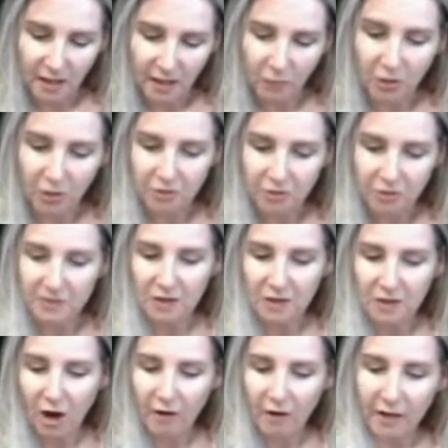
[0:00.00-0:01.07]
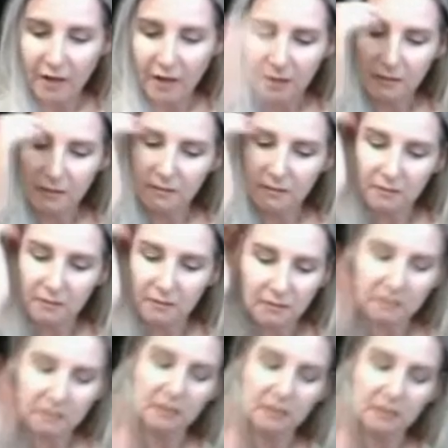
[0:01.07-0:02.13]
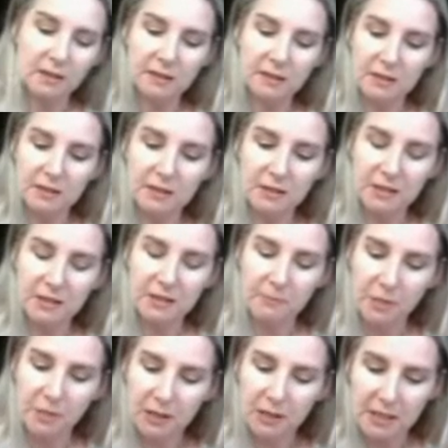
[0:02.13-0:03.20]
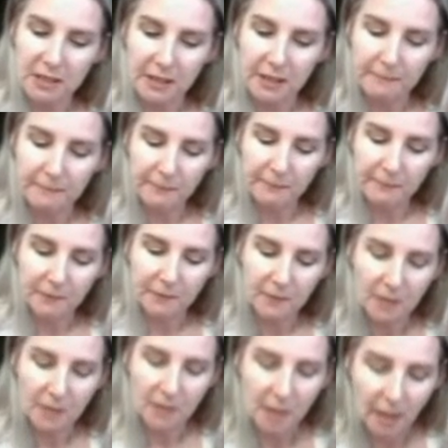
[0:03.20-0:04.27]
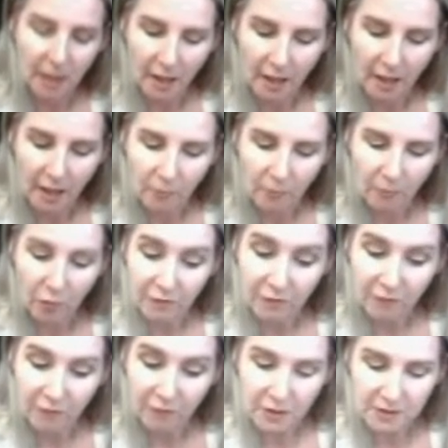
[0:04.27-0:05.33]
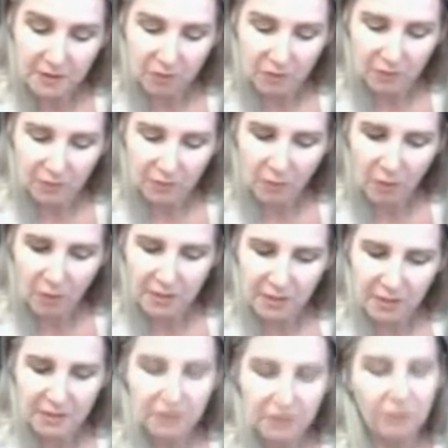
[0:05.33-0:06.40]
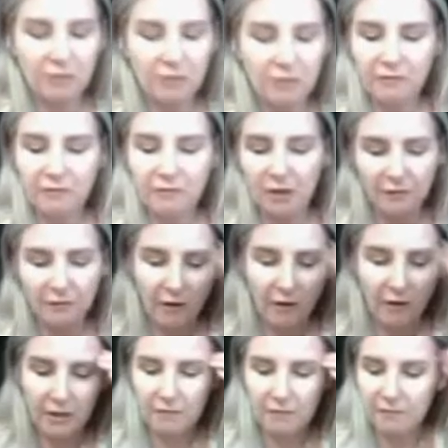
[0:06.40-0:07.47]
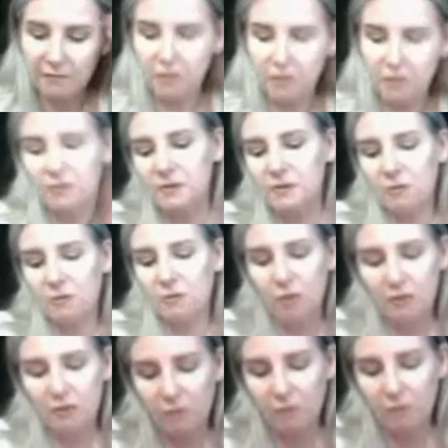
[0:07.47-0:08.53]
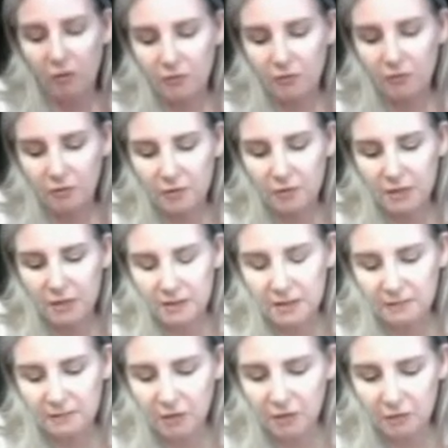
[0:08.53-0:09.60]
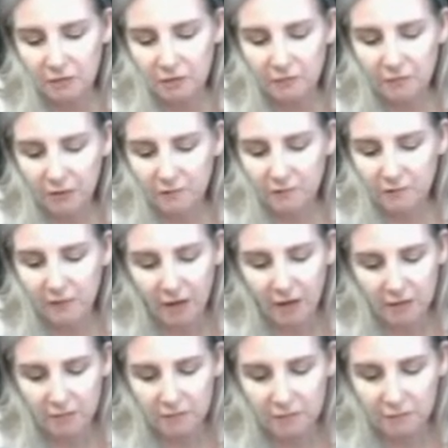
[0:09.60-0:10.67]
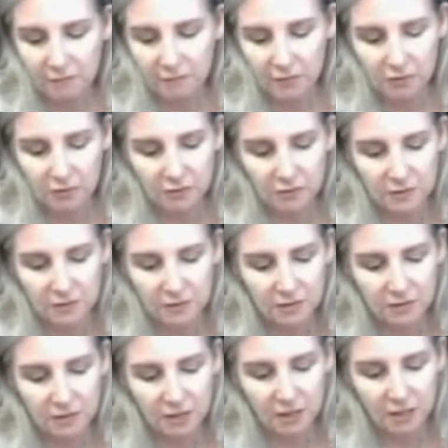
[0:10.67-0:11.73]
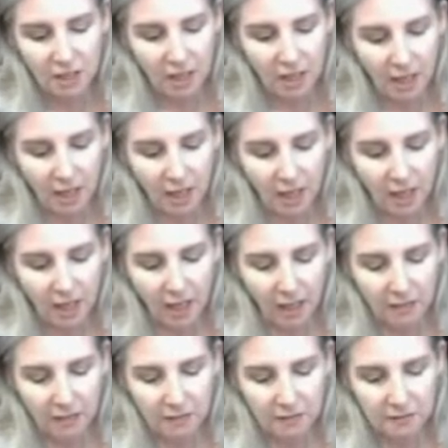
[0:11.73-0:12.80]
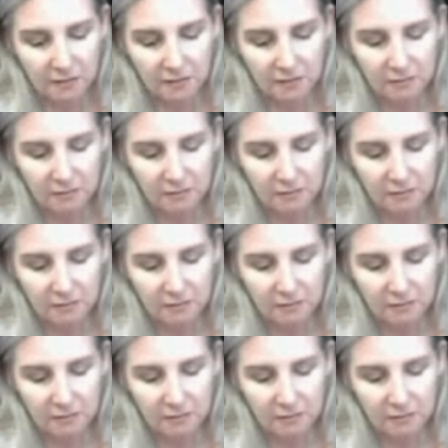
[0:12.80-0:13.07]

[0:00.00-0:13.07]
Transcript: what you're desiring is just stability. What you're focusing on at the moment is you're feeling very confused. So what you've gone through is you're feeling very confused, and